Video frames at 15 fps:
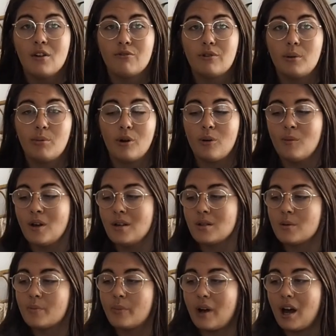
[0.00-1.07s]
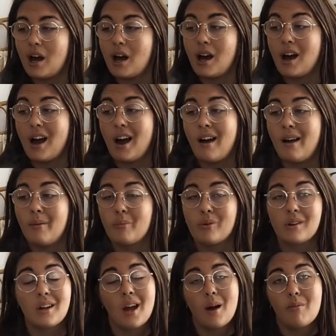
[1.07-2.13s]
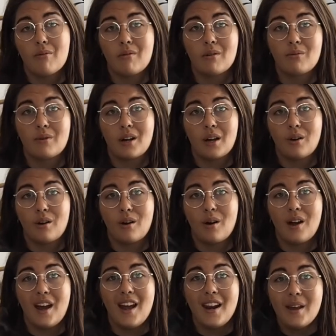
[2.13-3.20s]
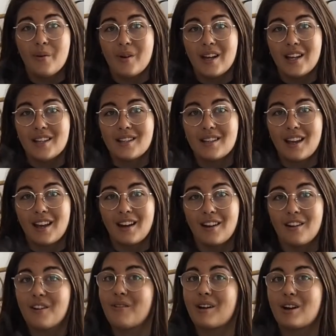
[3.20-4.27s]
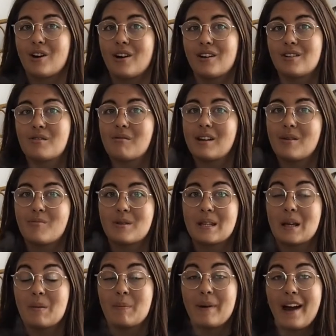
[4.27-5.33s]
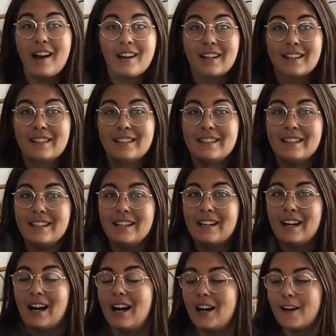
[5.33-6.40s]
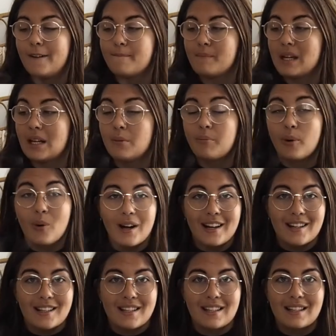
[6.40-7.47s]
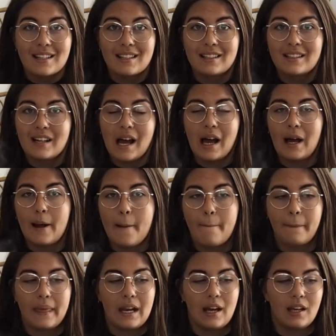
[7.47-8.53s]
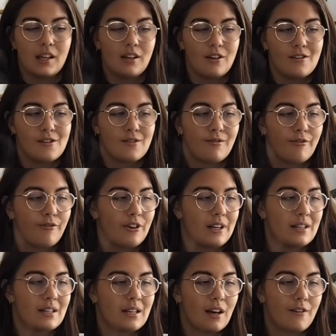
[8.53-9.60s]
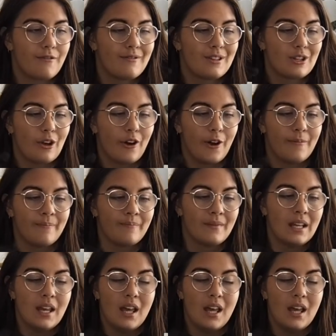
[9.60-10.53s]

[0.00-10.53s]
free promos. But I'm pretty happy with what I got anyways, and I know I got 20% back in points that I can use for free stuff. So